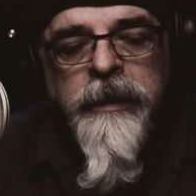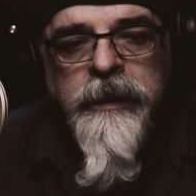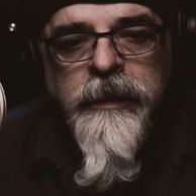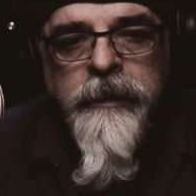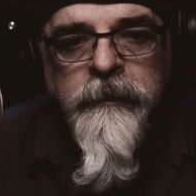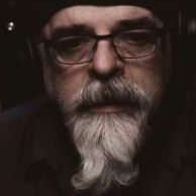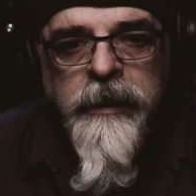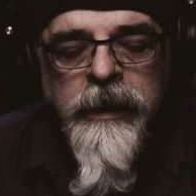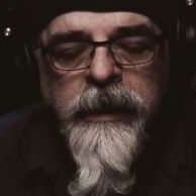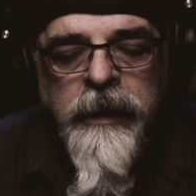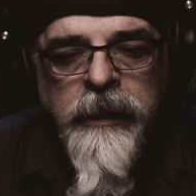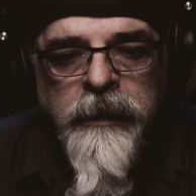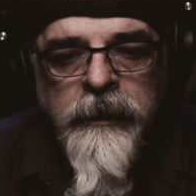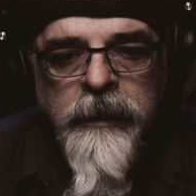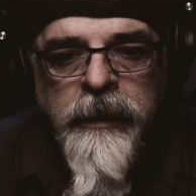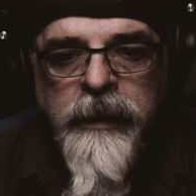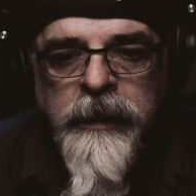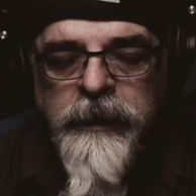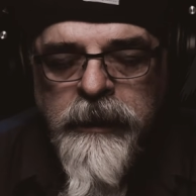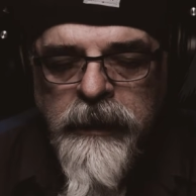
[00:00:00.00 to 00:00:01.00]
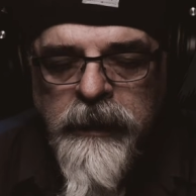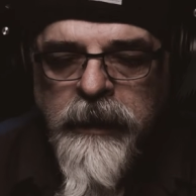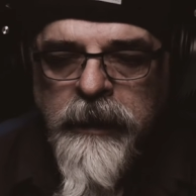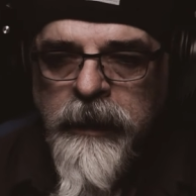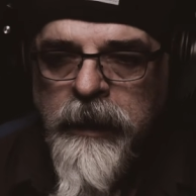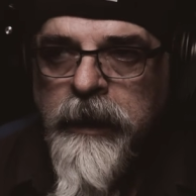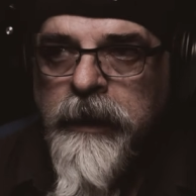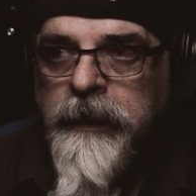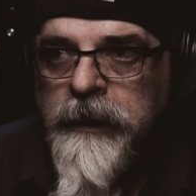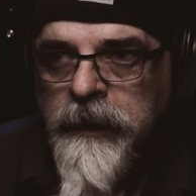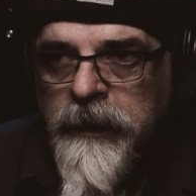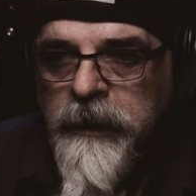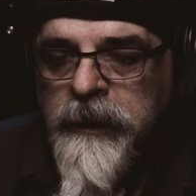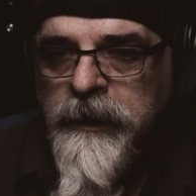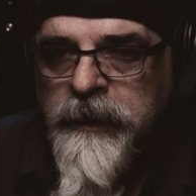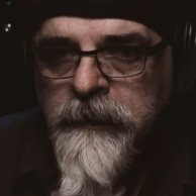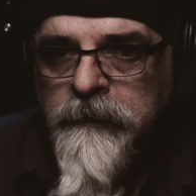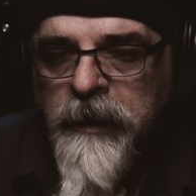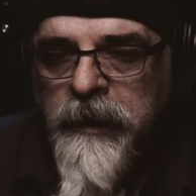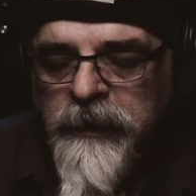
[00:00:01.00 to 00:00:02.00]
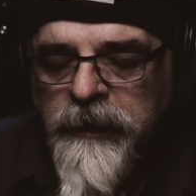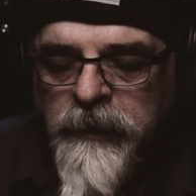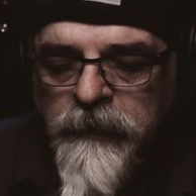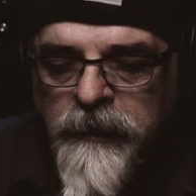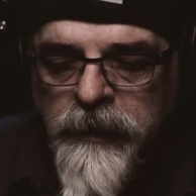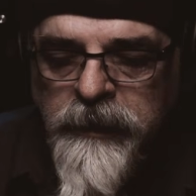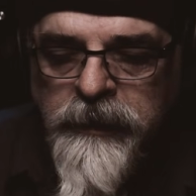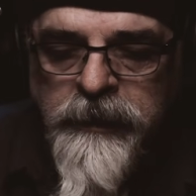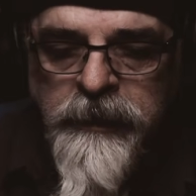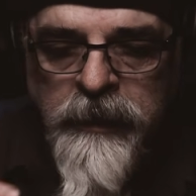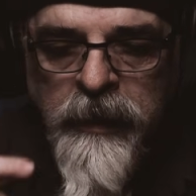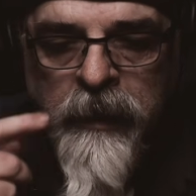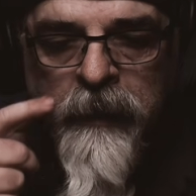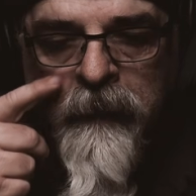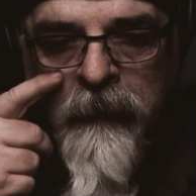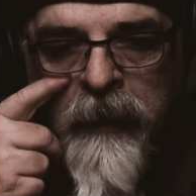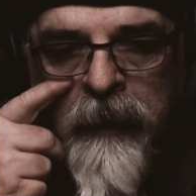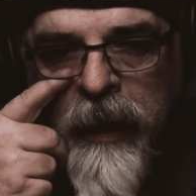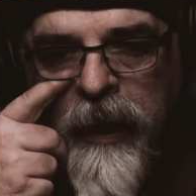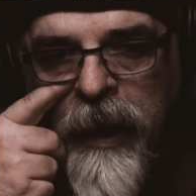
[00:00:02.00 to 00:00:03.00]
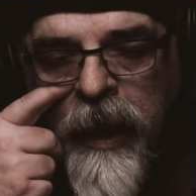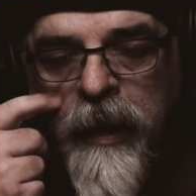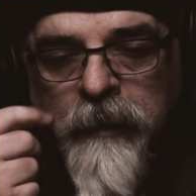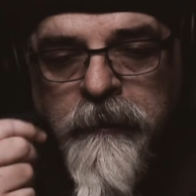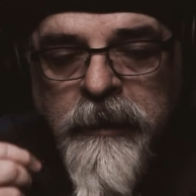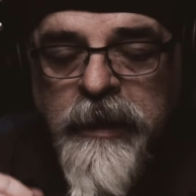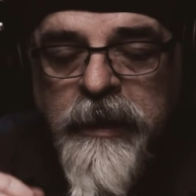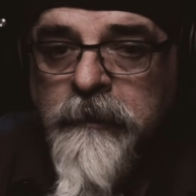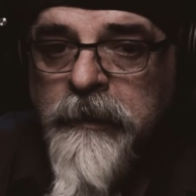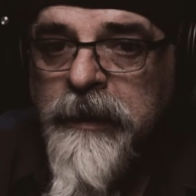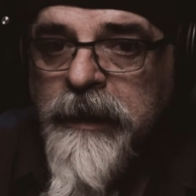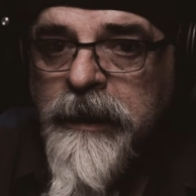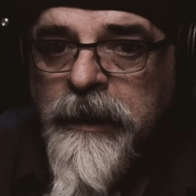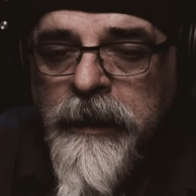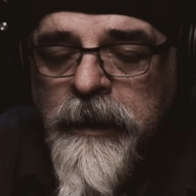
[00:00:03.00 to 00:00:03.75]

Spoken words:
to be inconspicuous. I'm going to be